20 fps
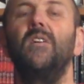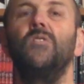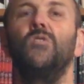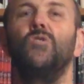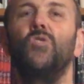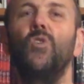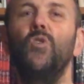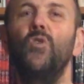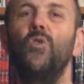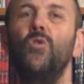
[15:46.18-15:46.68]

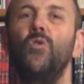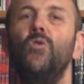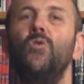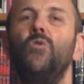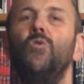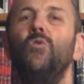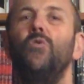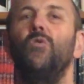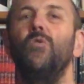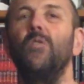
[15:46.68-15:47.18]

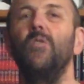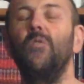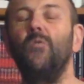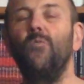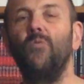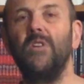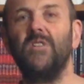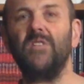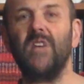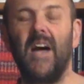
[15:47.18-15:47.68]
to
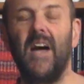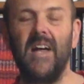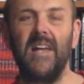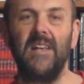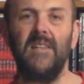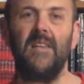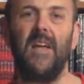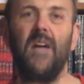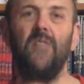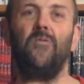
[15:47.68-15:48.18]

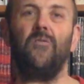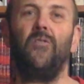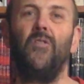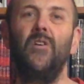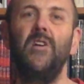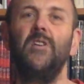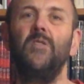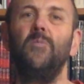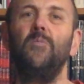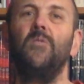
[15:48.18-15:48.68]
retain that
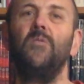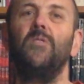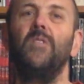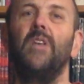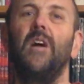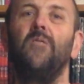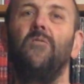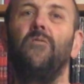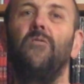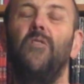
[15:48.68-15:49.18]

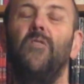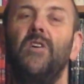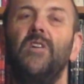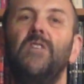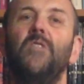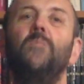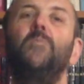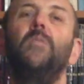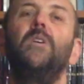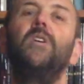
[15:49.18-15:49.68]

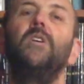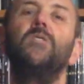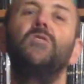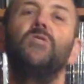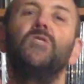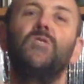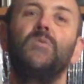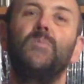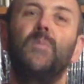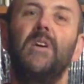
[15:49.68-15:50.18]
freedom
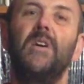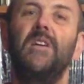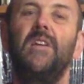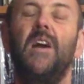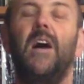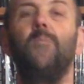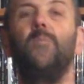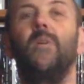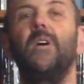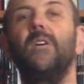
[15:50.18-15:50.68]
to speed
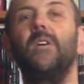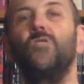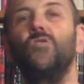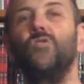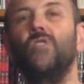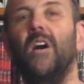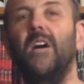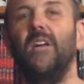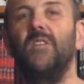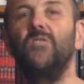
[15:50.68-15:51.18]
up,
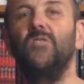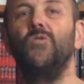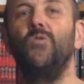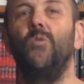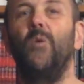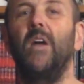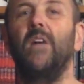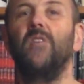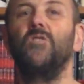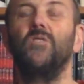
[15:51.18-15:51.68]
change
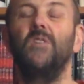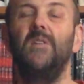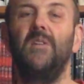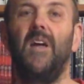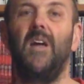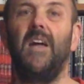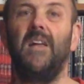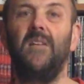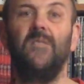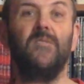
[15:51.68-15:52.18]
direction,
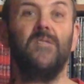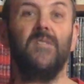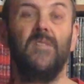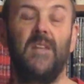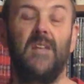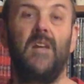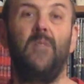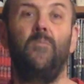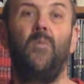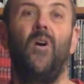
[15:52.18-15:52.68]
and to
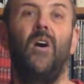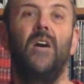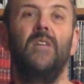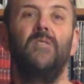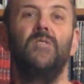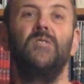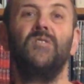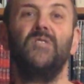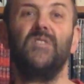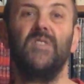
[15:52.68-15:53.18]
thereby
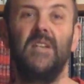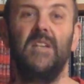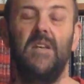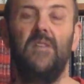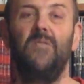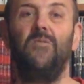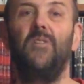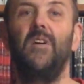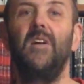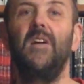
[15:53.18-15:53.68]

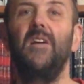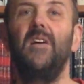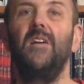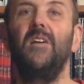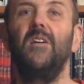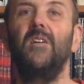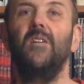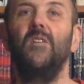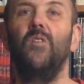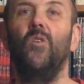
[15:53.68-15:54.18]
deceive
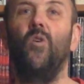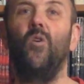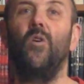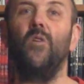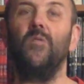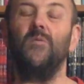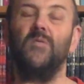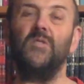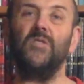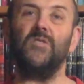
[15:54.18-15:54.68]

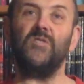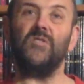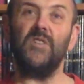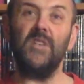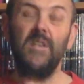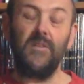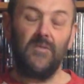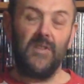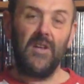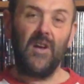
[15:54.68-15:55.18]

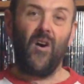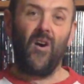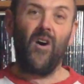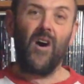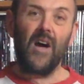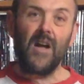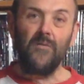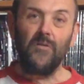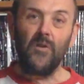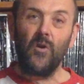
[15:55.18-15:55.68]
the
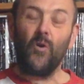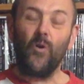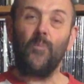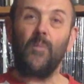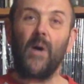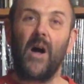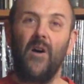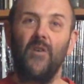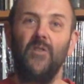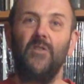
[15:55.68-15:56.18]
eye of your
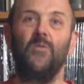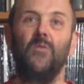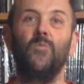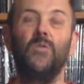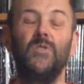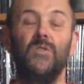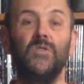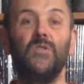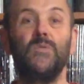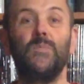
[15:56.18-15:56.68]
opponent
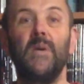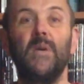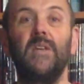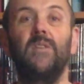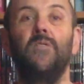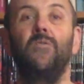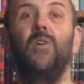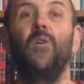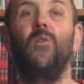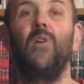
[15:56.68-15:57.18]
with the speed
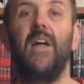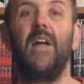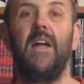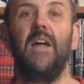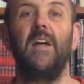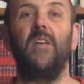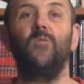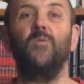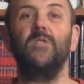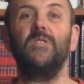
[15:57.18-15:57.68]
of your
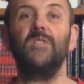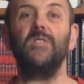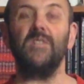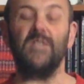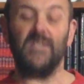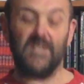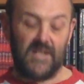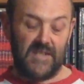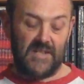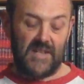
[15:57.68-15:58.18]
hand, which
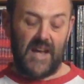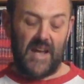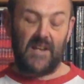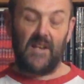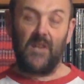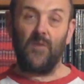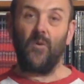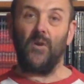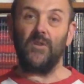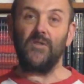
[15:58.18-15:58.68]
is
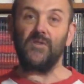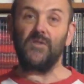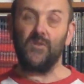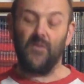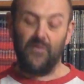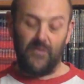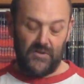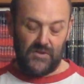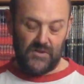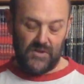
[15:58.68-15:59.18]
exactly what
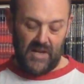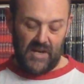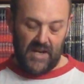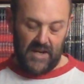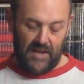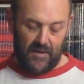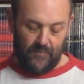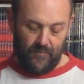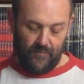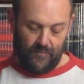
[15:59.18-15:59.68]
Silver's saying.